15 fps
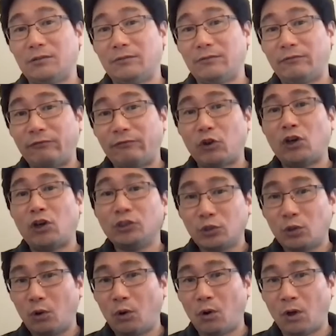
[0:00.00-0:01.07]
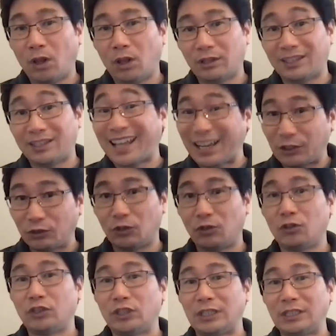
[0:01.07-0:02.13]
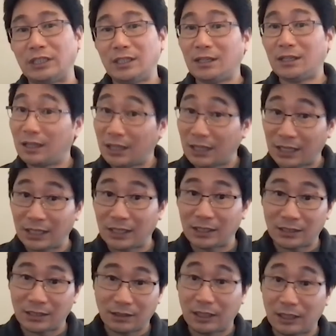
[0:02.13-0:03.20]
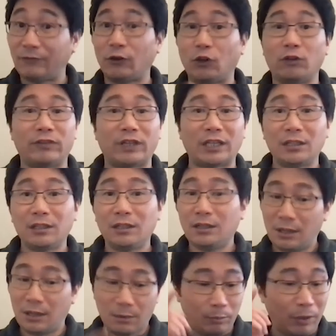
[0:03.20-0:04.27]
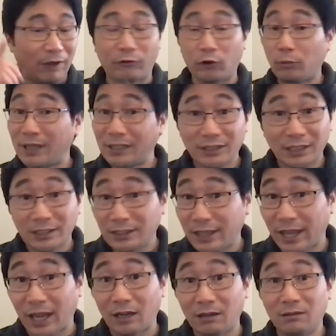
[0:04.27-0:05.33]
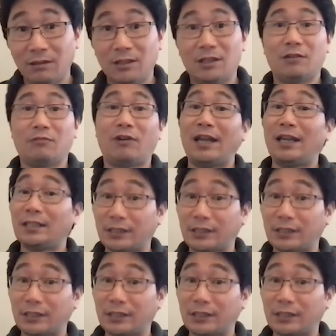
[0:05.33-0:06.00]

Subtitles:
front haul technologies is evolving, performance is there, right?